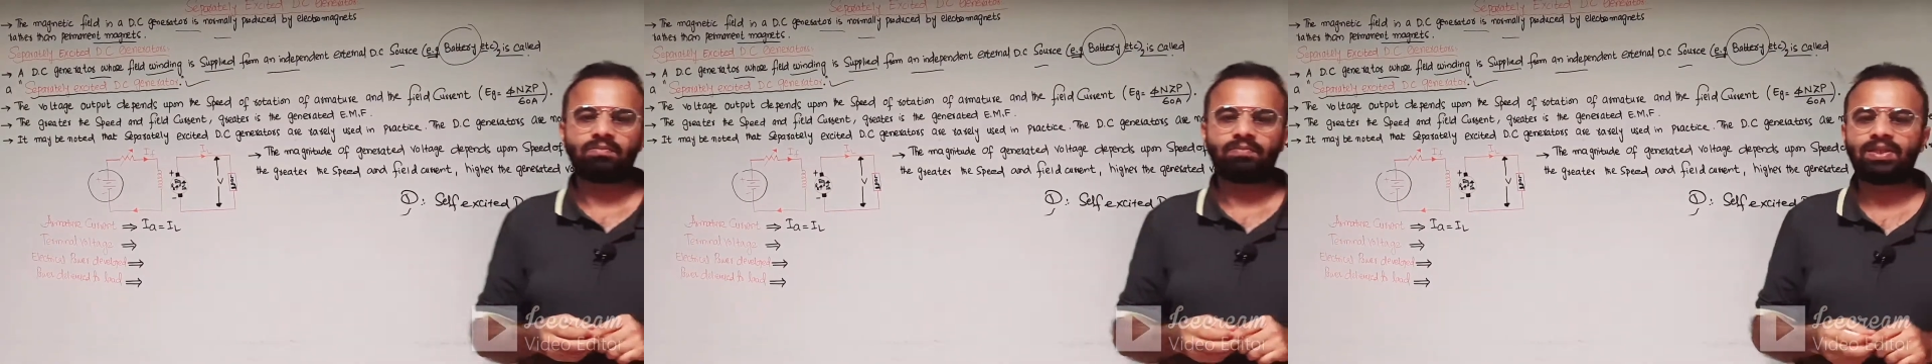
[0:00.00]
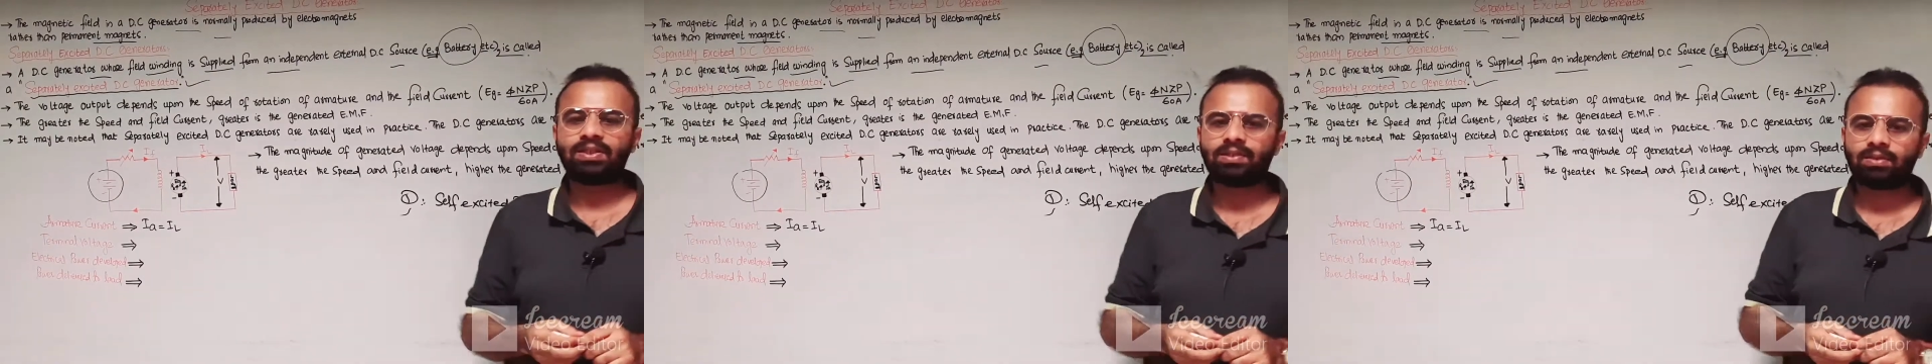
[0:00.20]

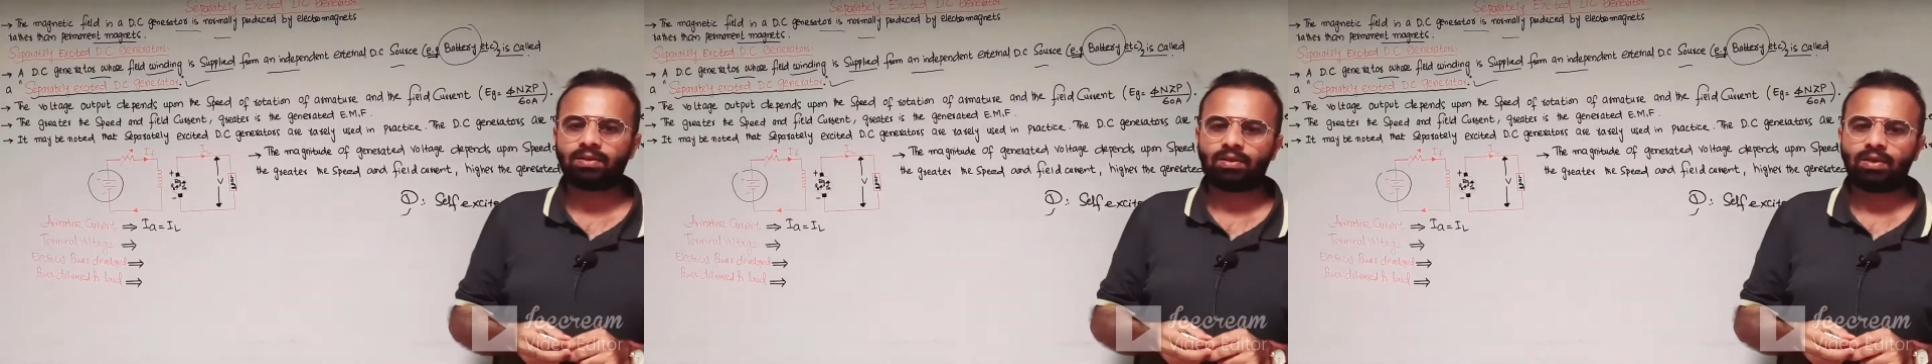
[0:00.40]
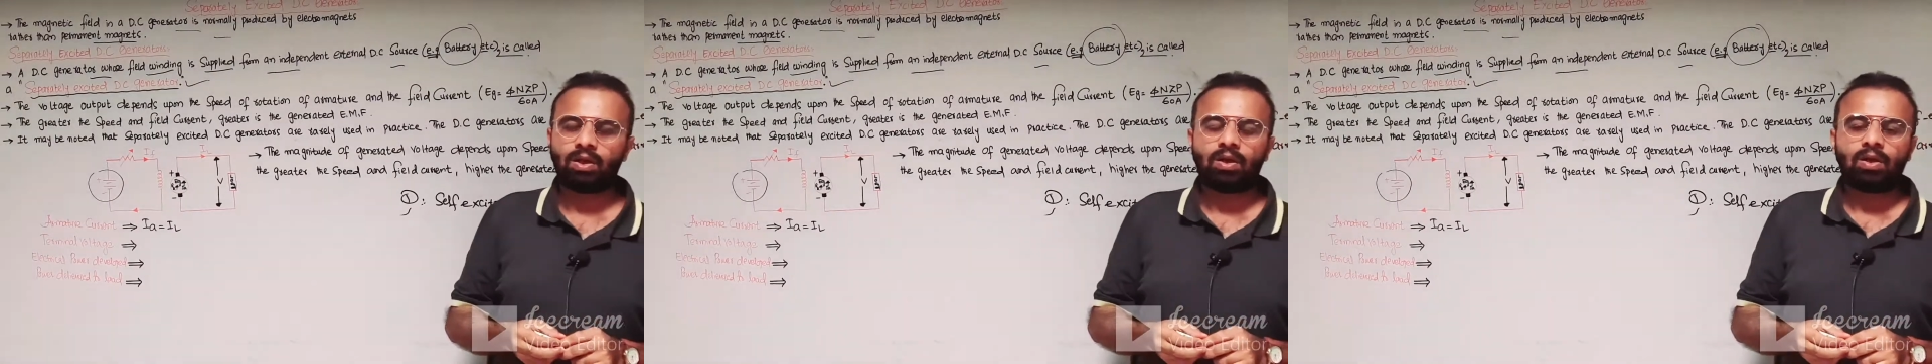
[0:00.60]
means
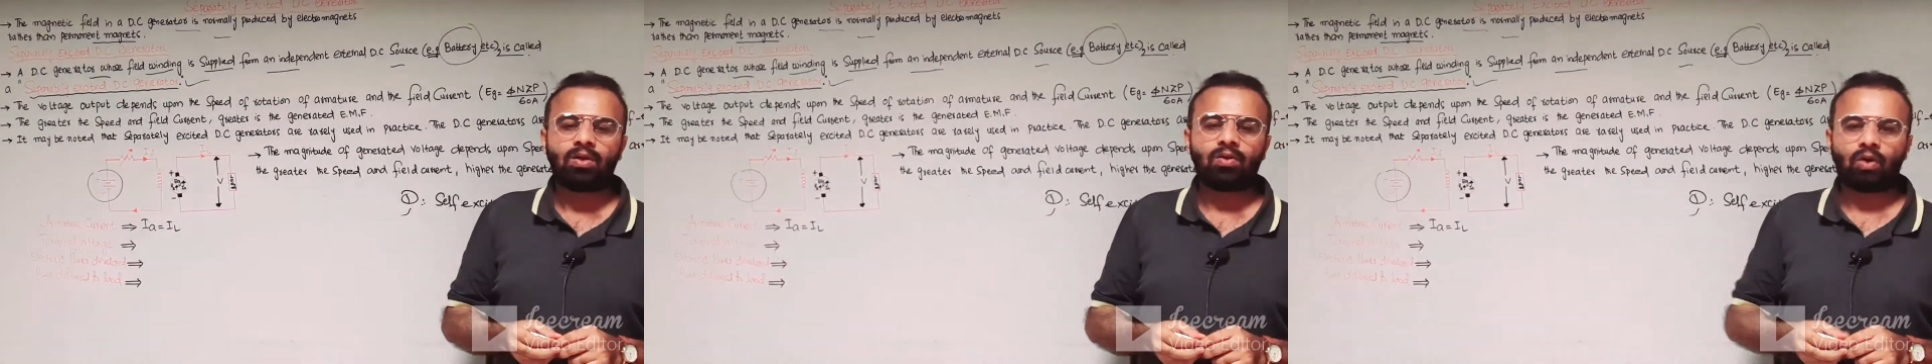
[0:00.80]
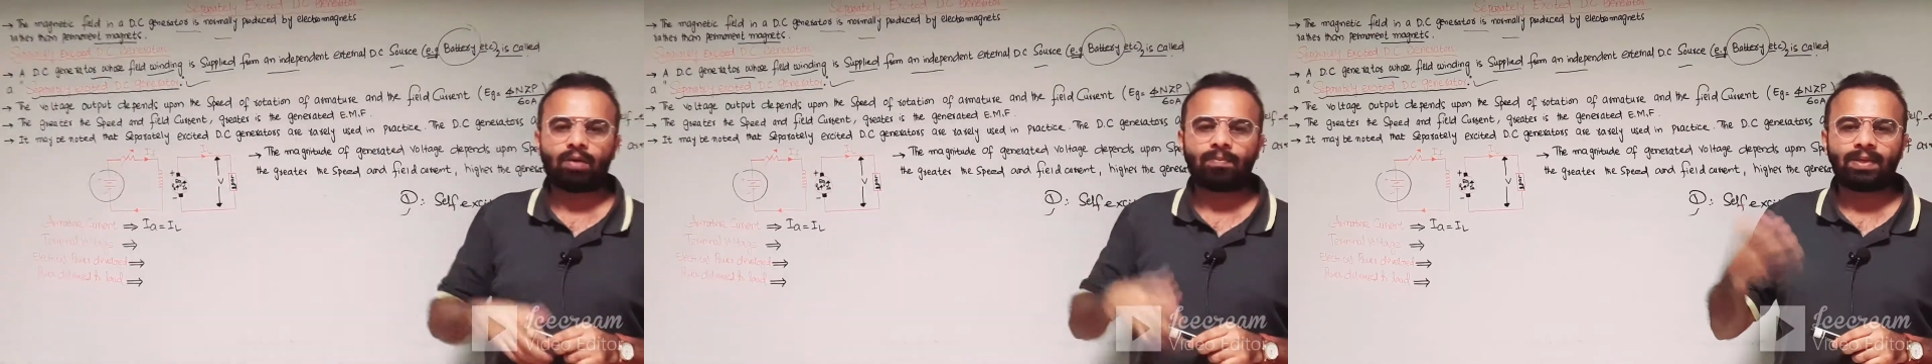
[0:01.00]

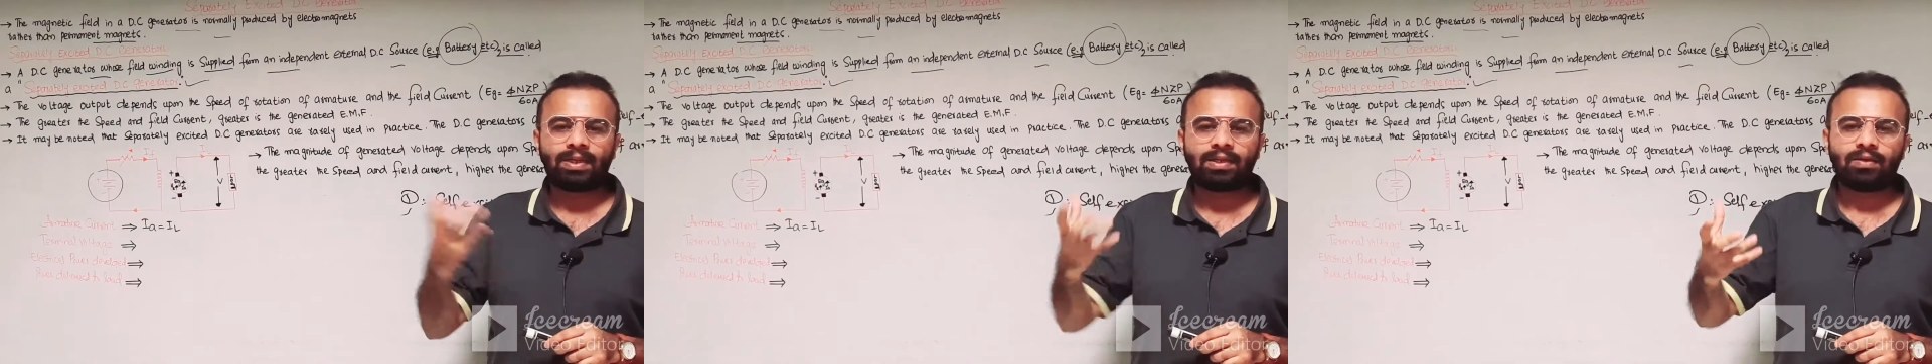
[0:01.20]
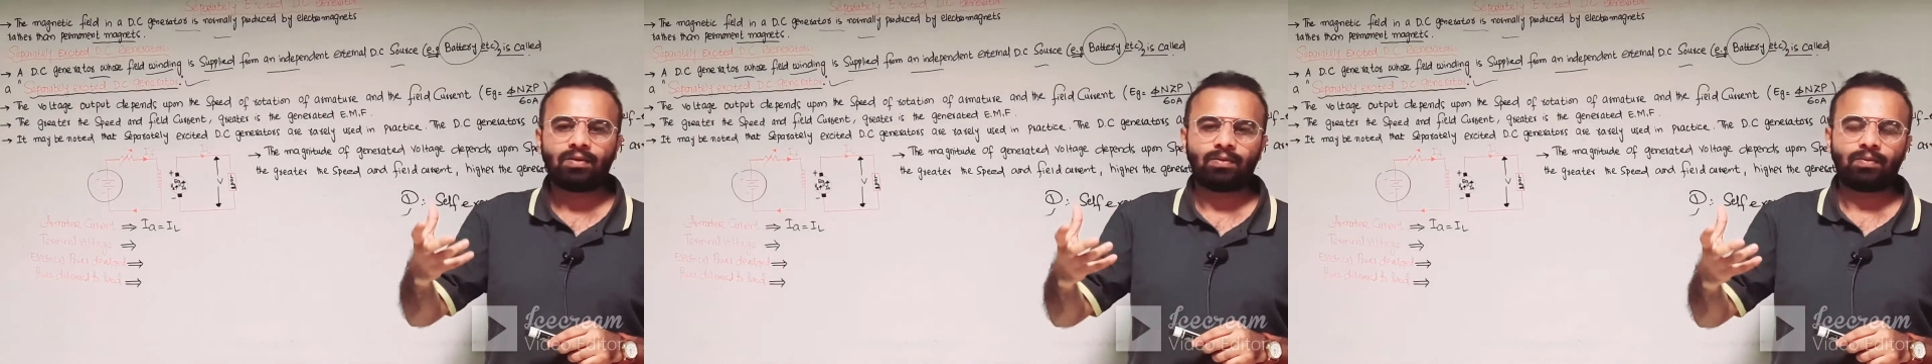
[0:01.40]

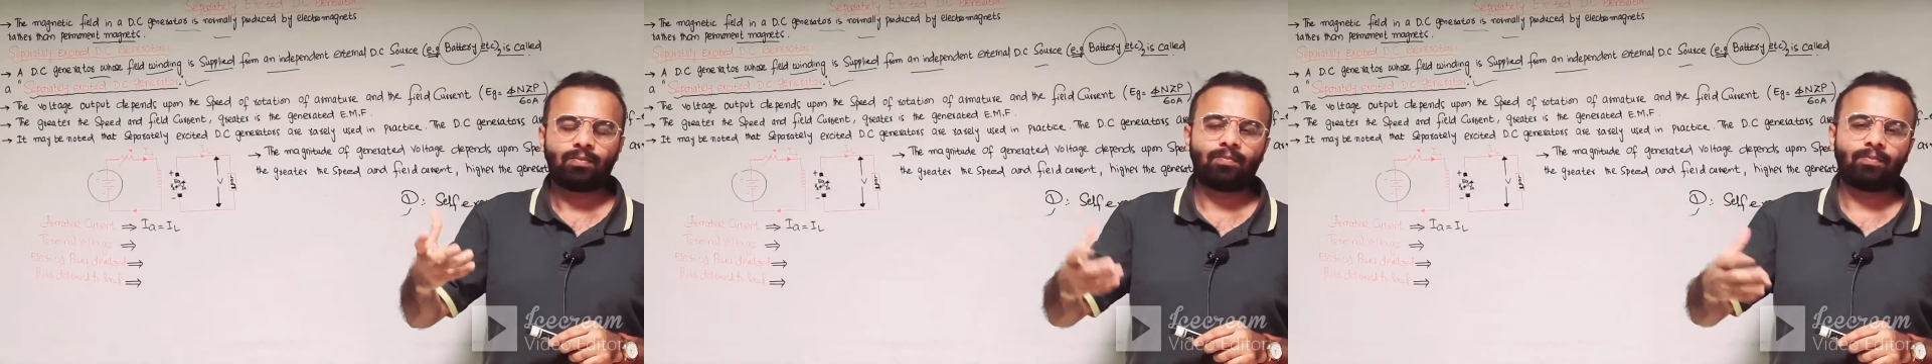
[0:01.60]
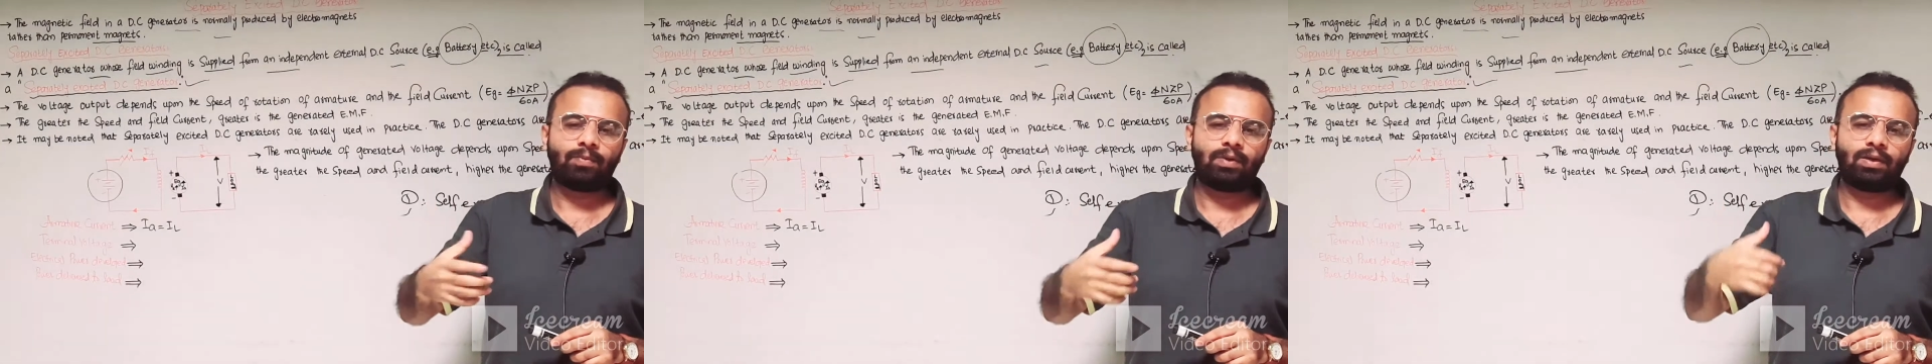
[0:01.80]
normally
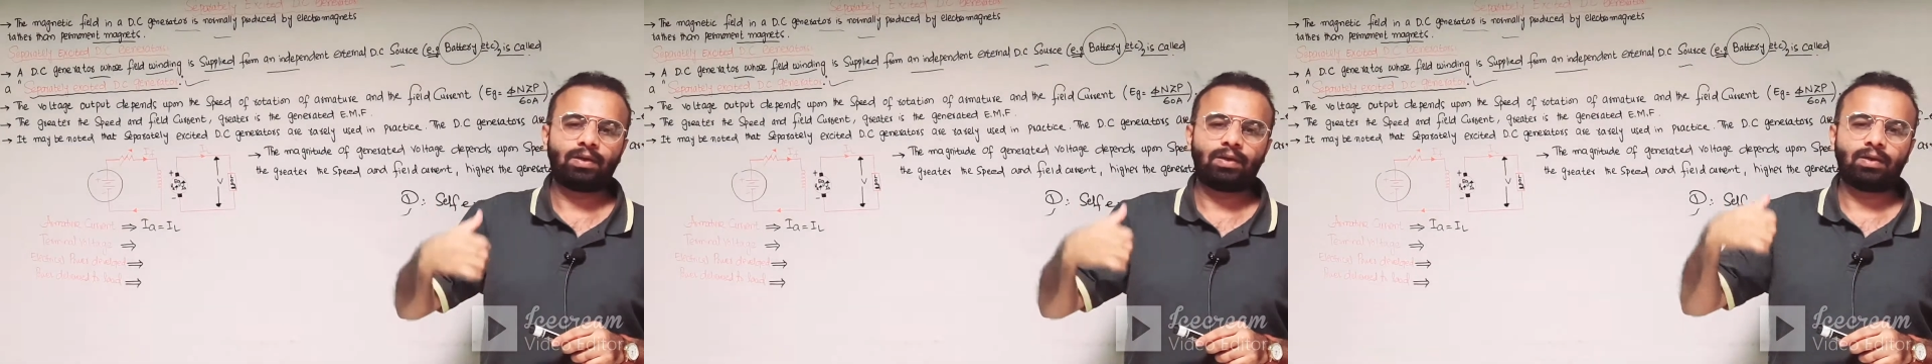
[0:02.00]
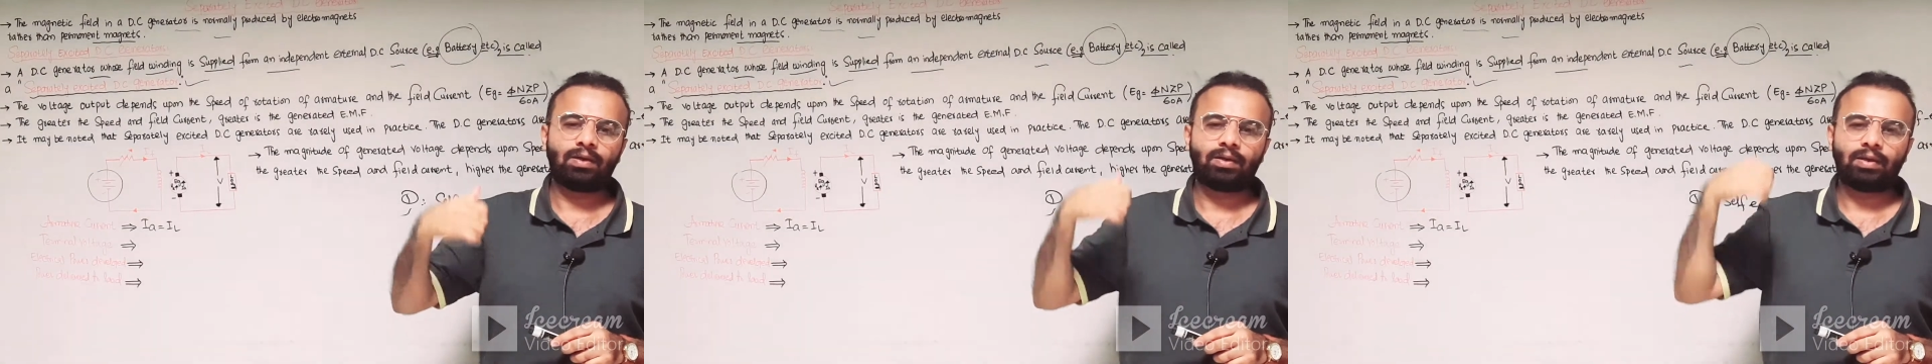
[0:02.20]

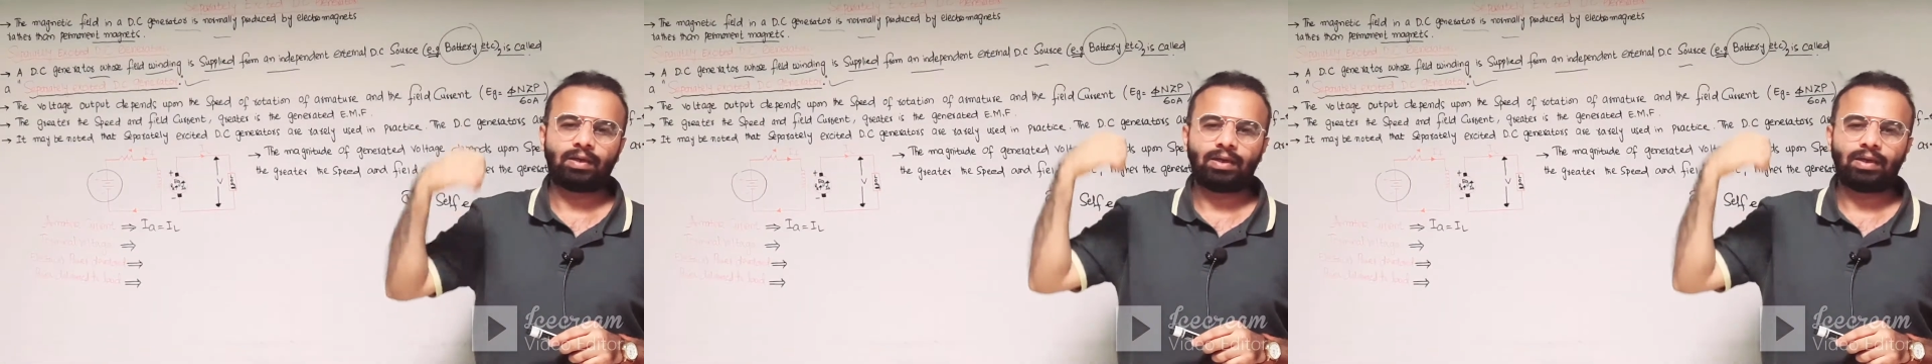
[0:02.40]
uh,